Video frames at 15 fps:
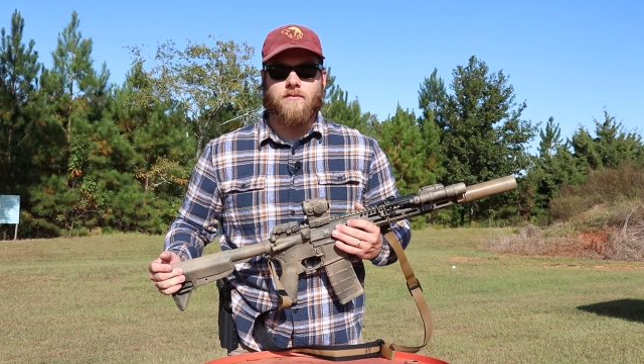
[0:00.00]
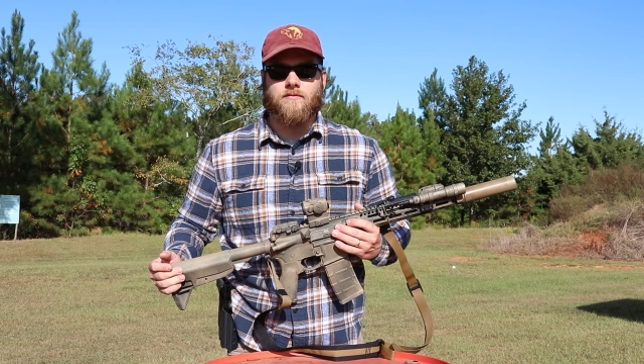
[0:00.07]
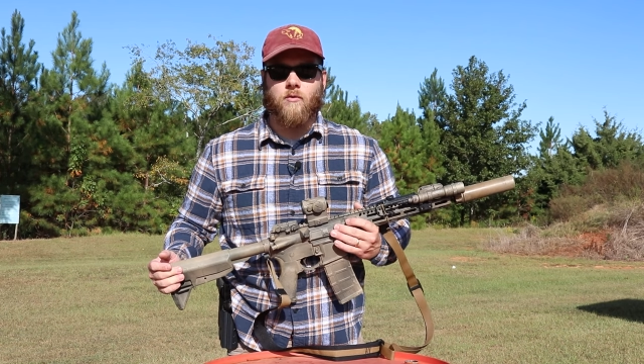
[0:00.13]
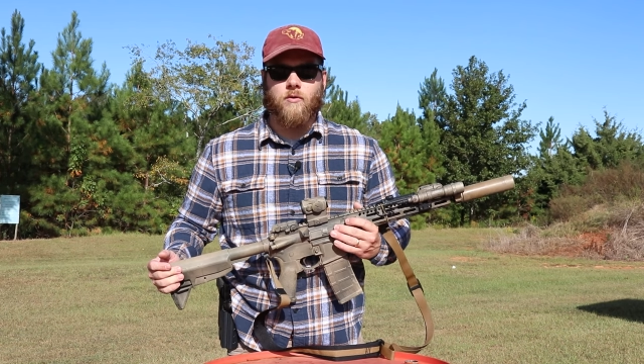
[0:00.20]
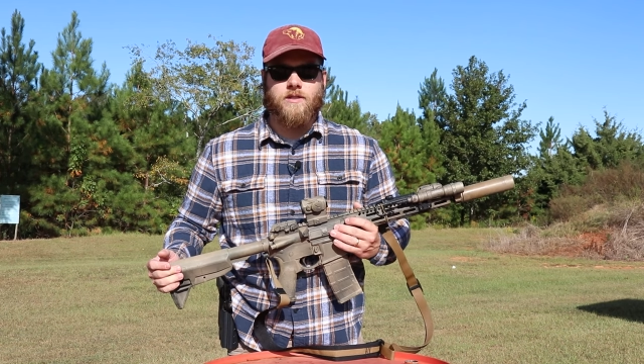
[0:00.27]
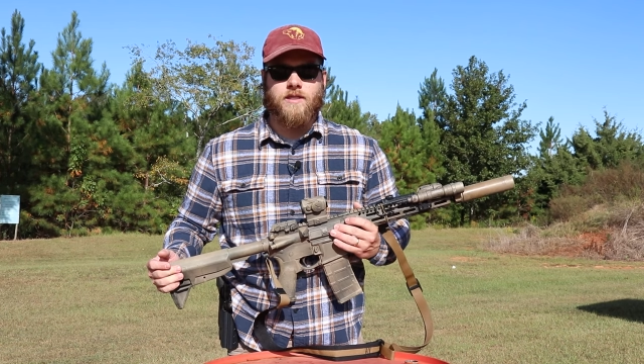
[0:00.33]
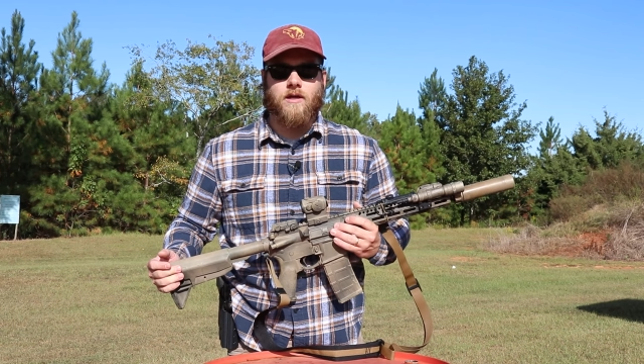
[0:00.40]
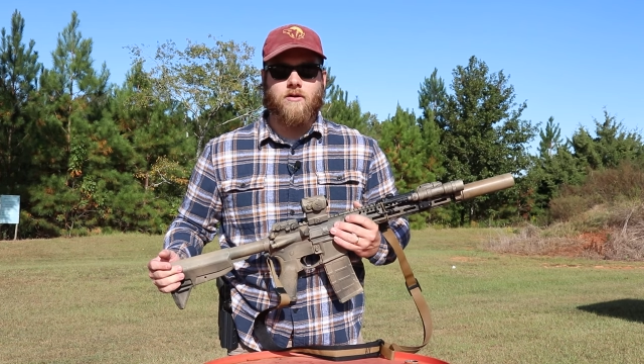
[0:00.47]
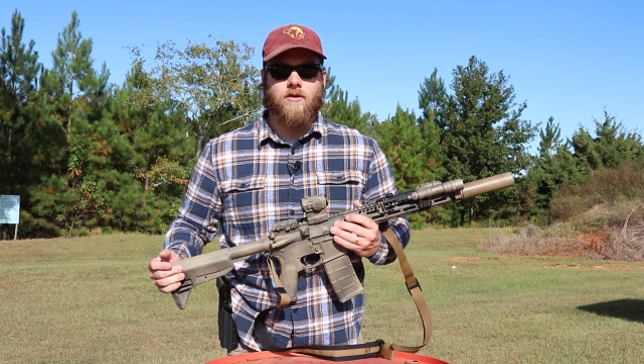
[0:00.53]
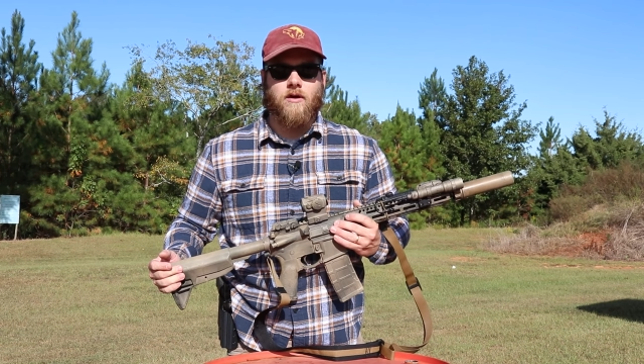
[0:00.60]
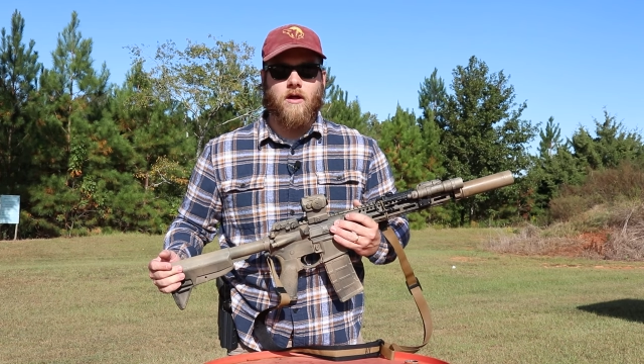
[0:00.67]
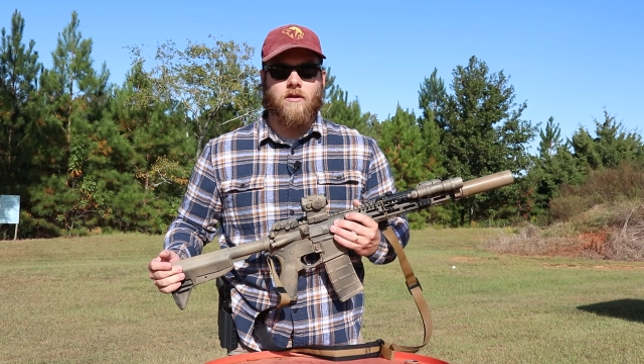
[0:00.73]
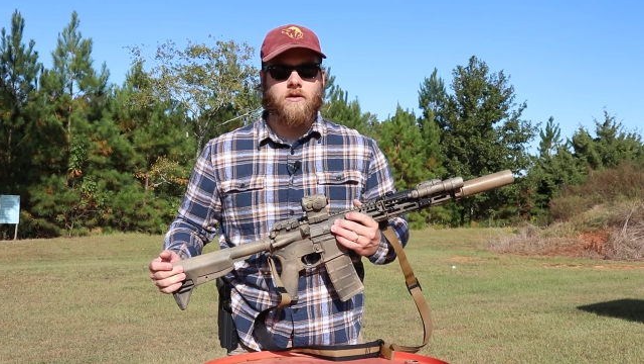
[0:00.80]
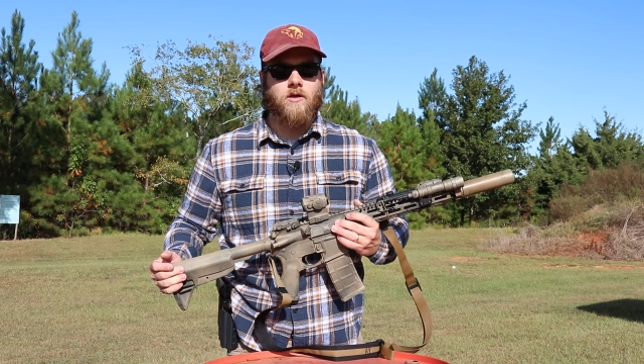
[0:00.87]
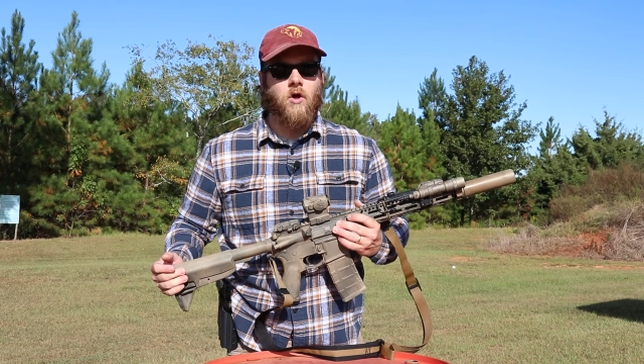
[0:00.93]

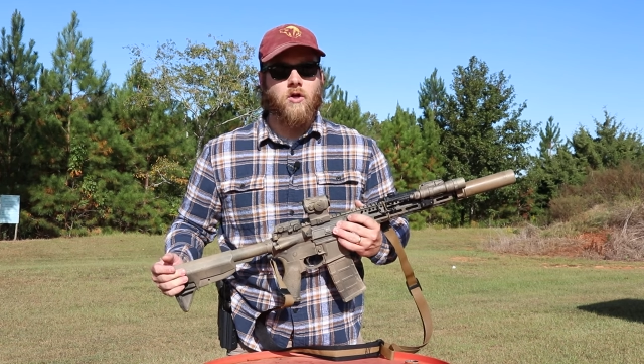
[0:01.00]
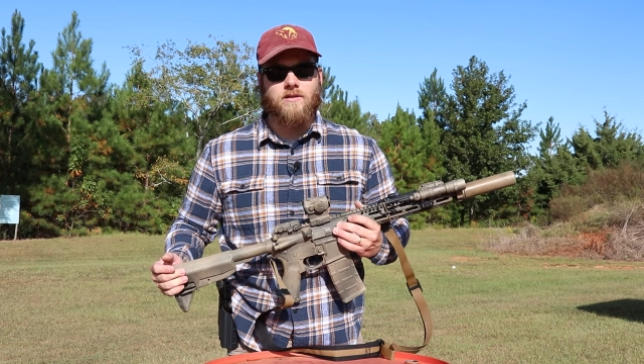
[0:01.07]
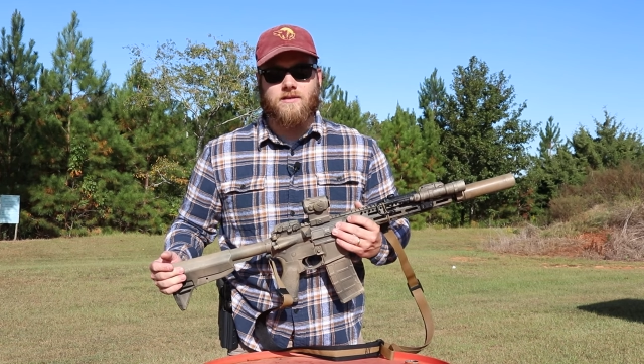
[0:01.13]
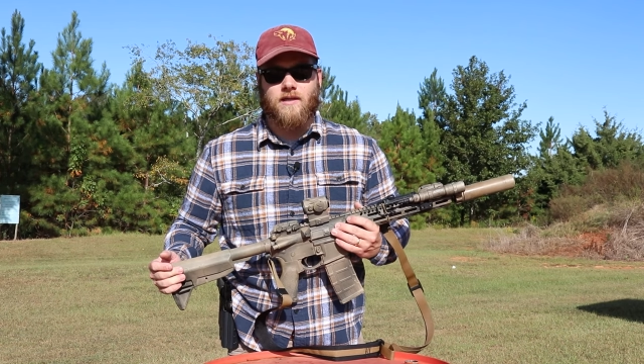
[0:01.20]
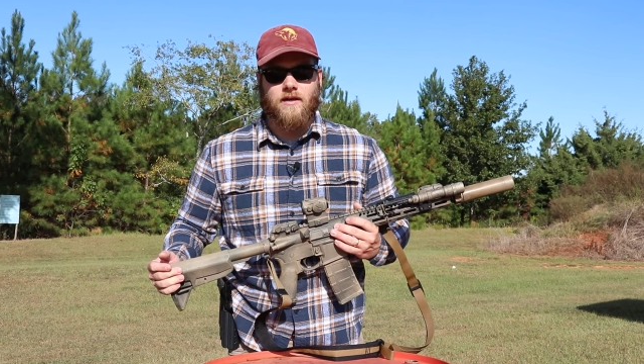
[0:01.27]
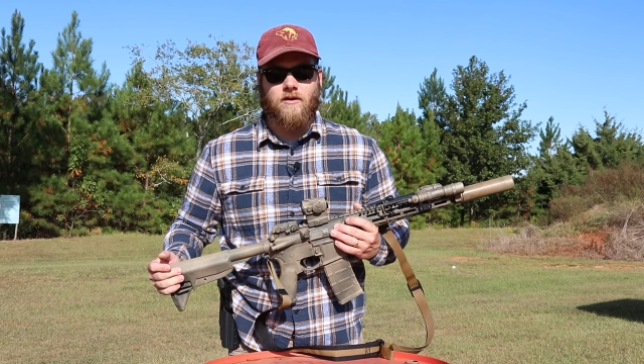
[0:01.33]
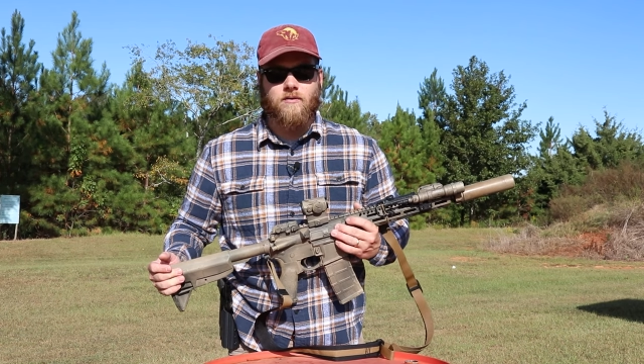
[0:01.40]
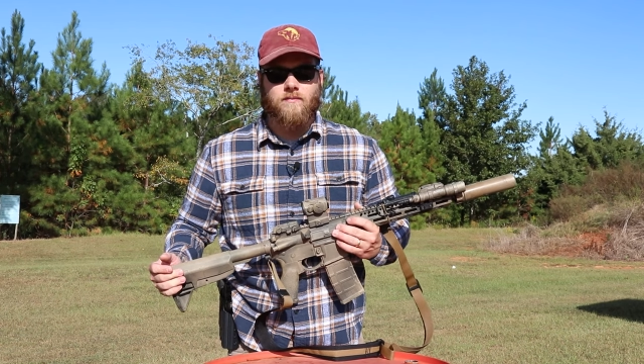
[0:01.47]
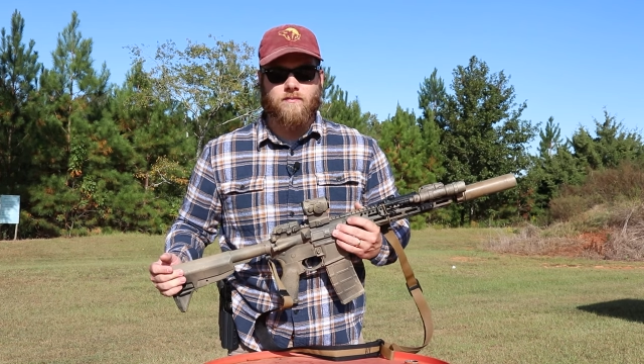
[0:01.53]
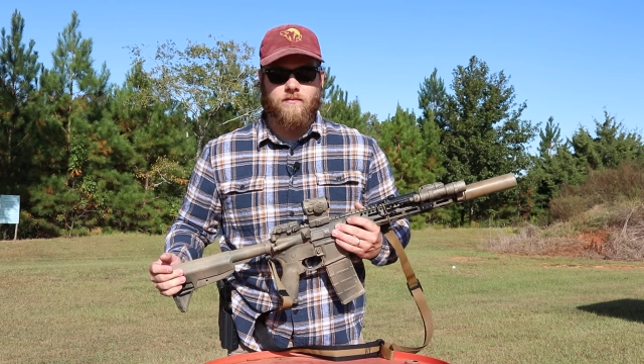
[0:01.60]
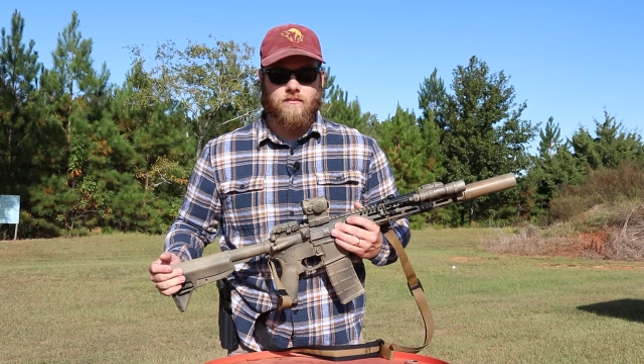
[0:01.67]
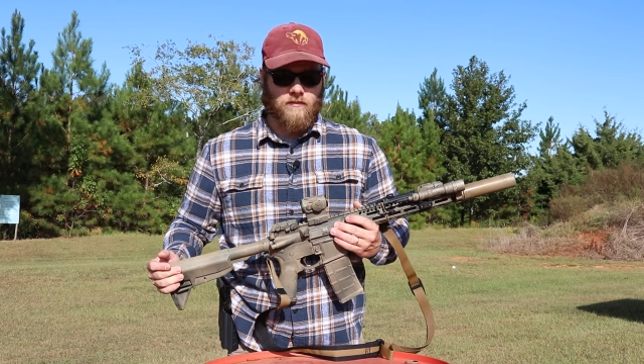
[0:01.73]
$1,400 on sale